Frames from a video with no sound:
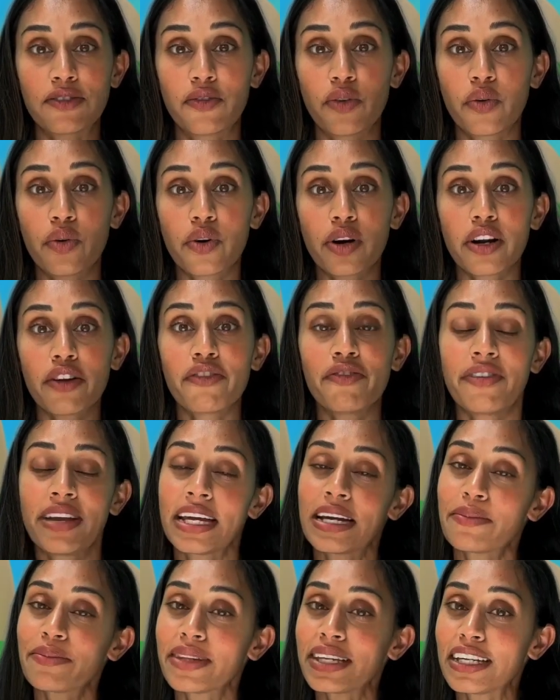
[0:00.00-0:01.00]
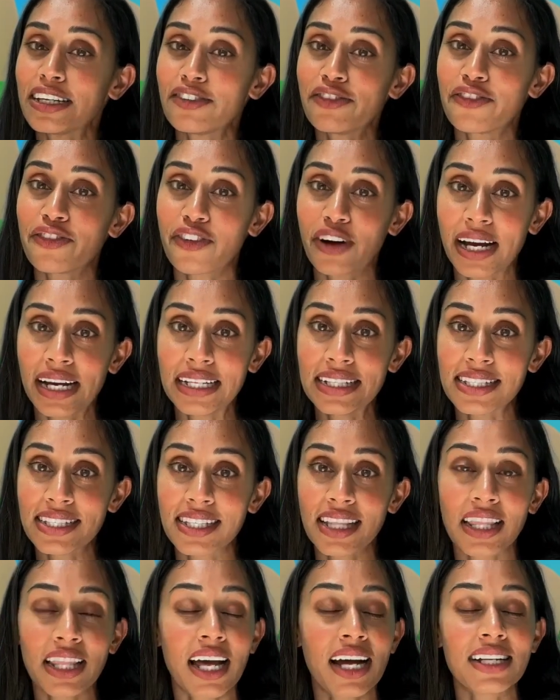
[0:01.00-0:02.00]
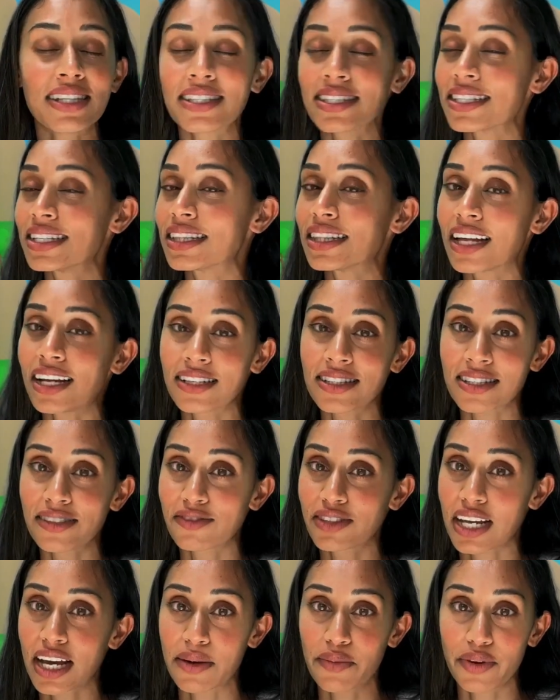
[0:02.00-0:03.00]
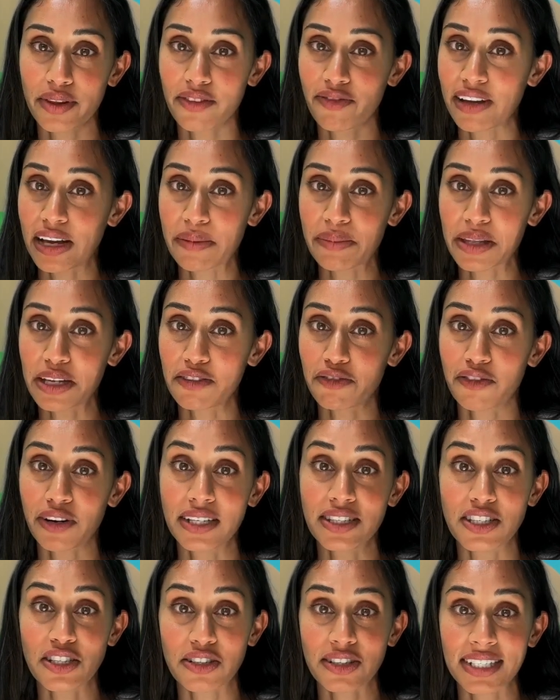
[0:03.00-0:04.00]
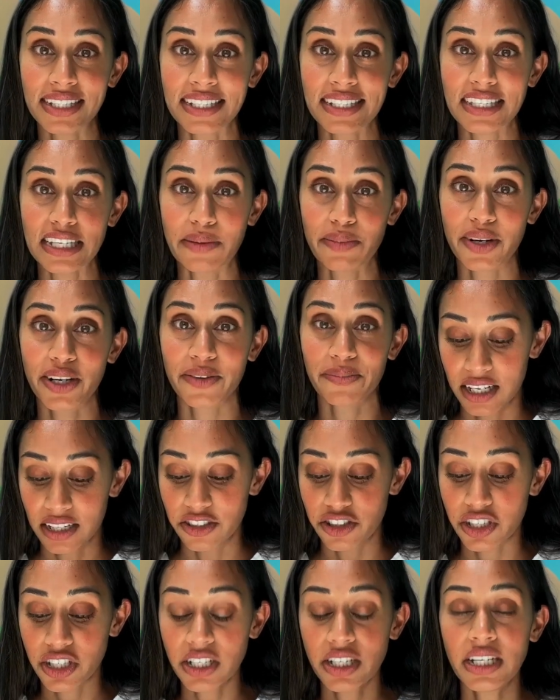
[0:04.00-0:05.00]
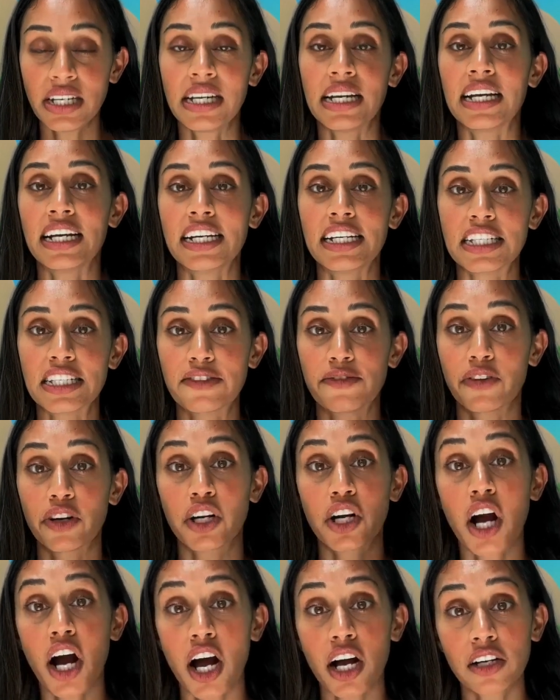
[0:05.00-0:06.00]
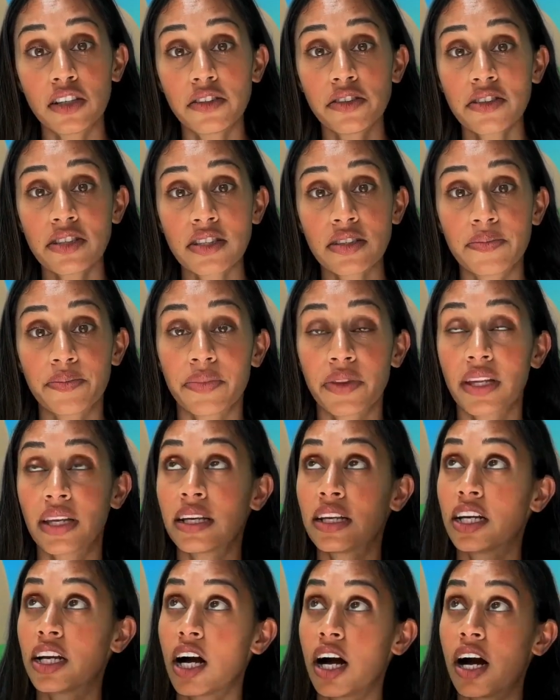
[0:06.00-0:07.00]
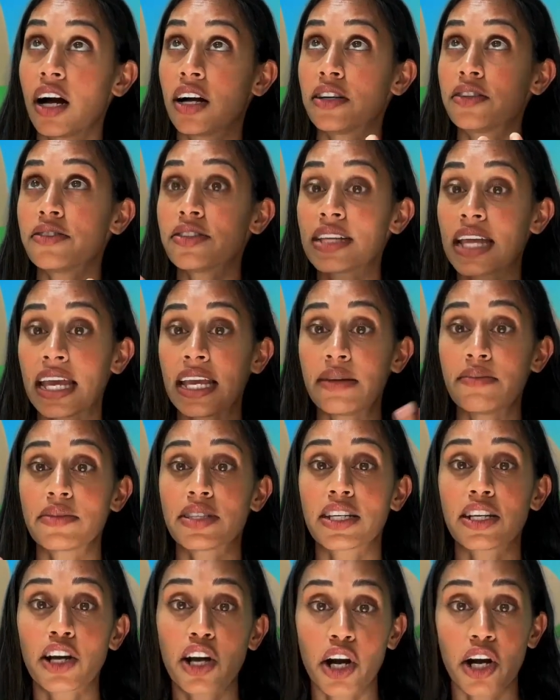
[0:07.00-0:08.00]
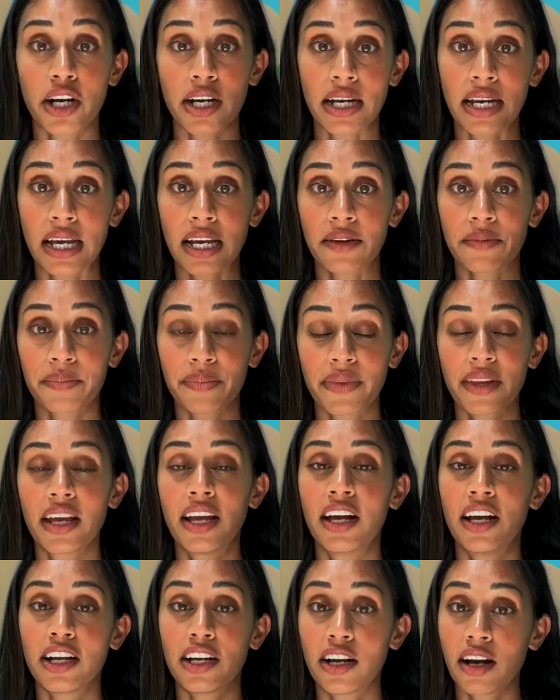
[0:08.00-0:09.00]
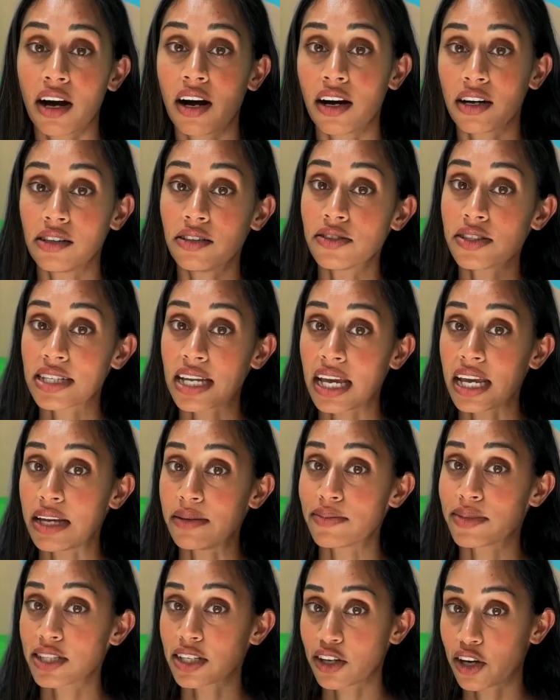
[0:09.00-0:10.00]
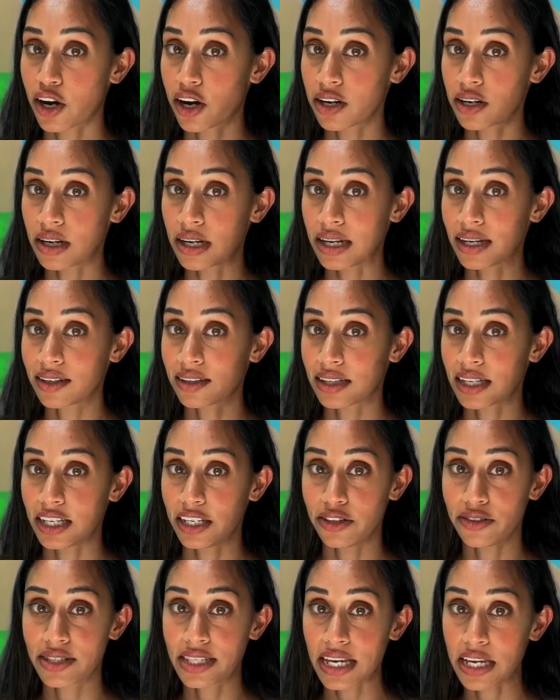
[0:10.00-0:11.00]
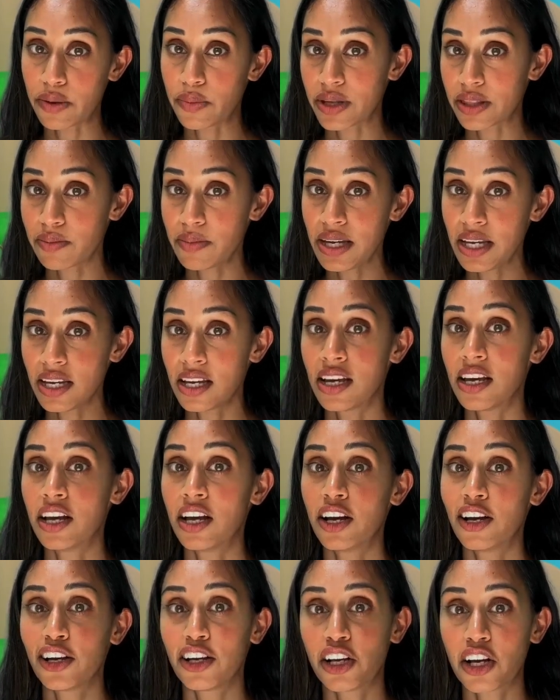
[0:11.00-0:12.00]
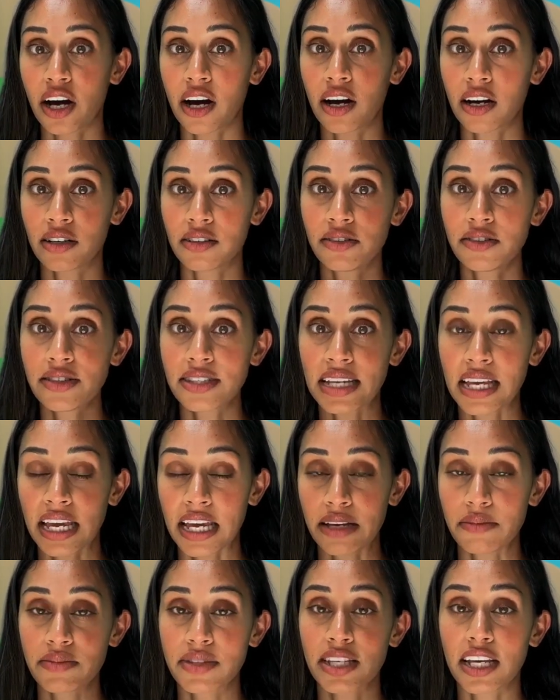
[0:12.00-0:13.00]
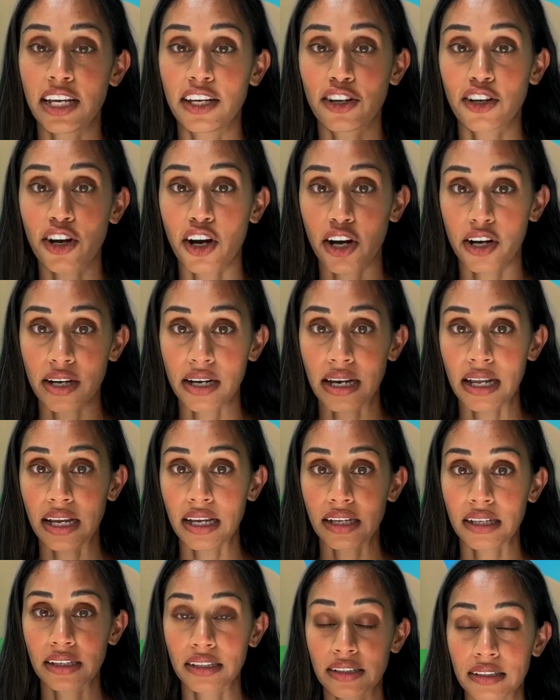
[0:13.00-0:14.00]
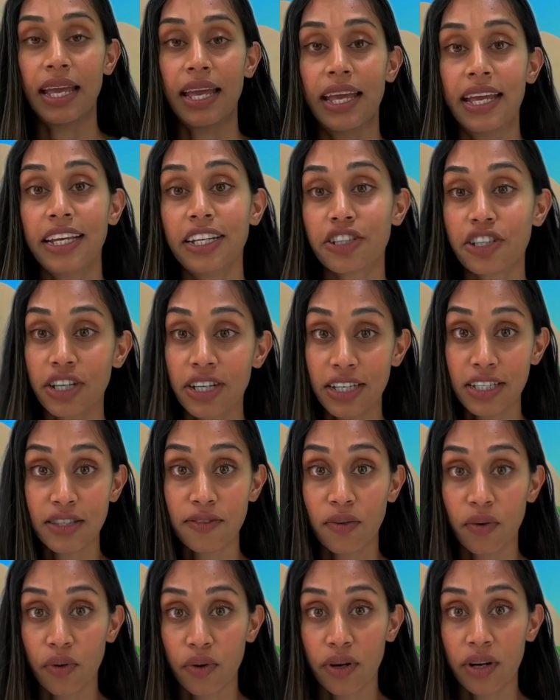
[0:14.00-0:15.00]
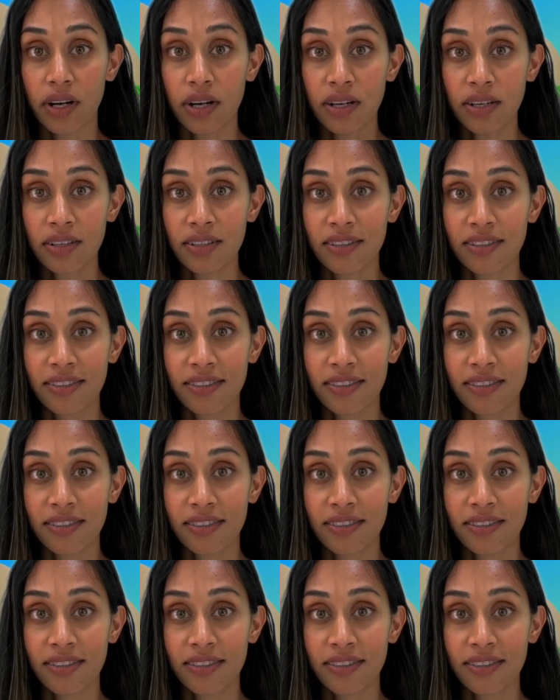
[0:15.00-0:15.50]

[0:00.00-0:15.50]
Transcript: for family and friends. Lots and lots of time with family and friends during the summer. G is for goggles. Goggles, games, and gardening. Goggles, games, and gardening. Can you say it with me? Goggles, games, and gardening. H is for